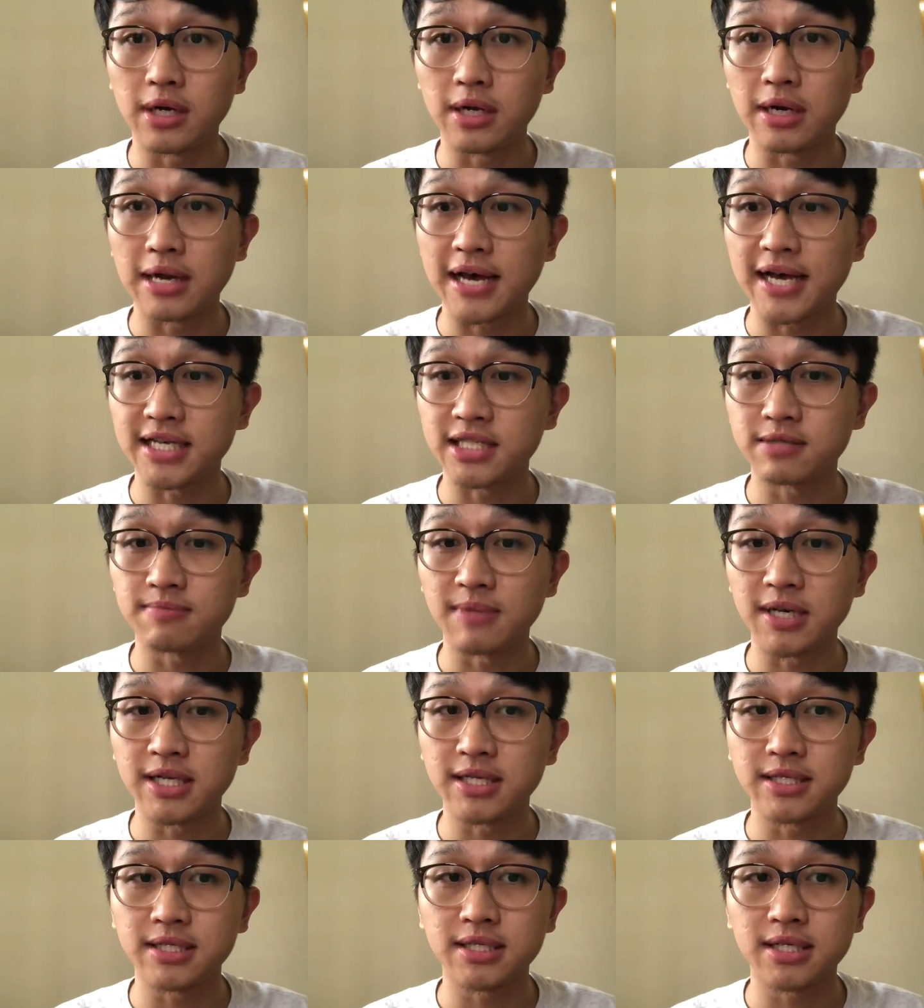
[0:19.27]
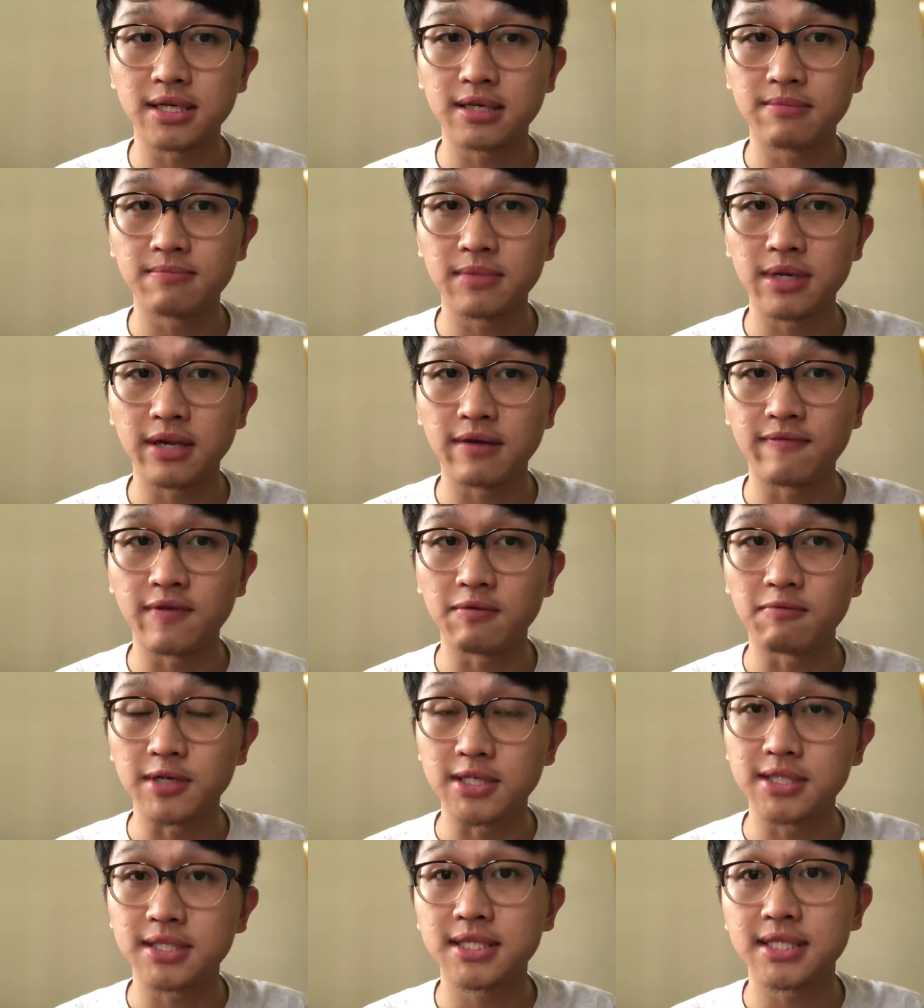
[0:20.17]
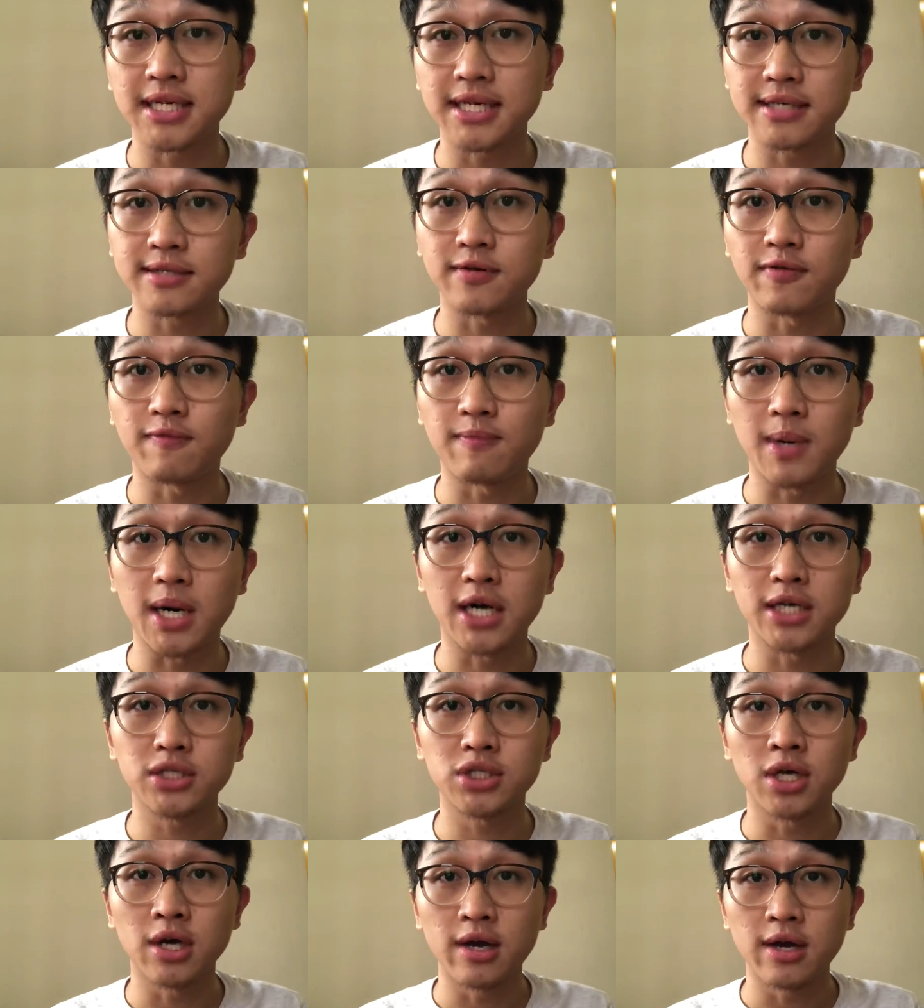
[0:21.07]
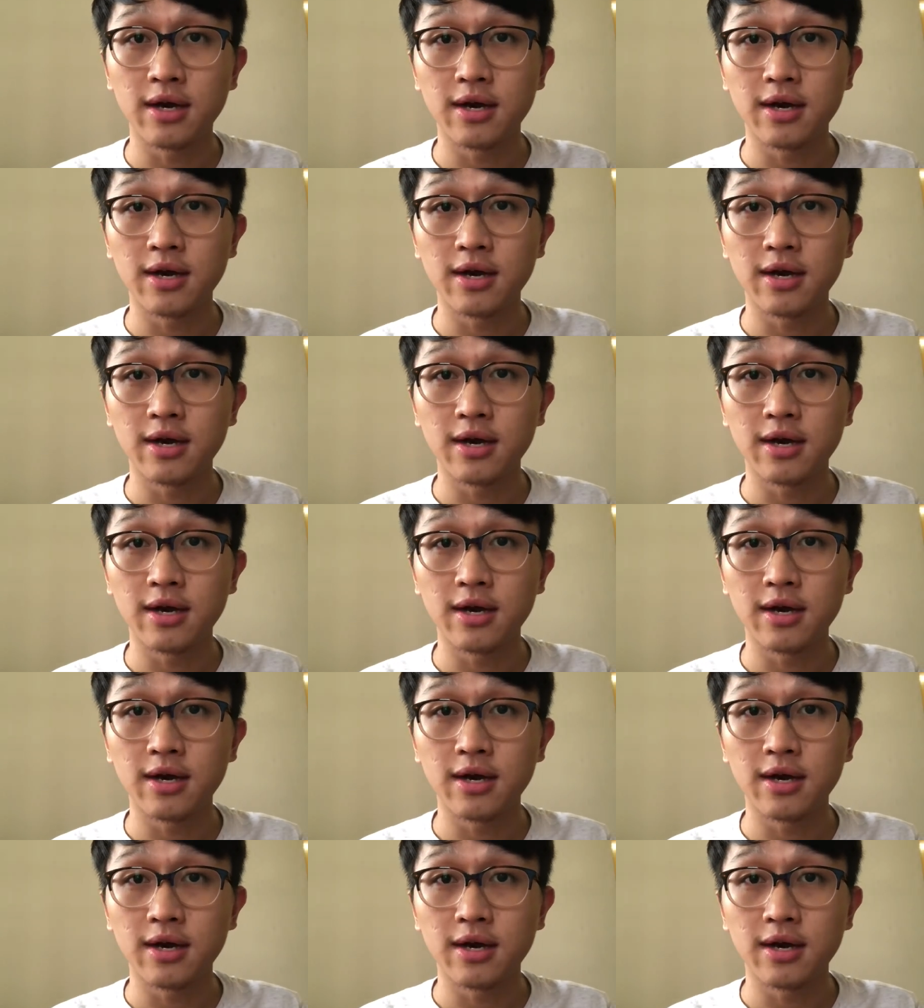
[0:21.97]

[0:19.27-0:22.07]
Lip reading: last month, I believe it was 6th of March,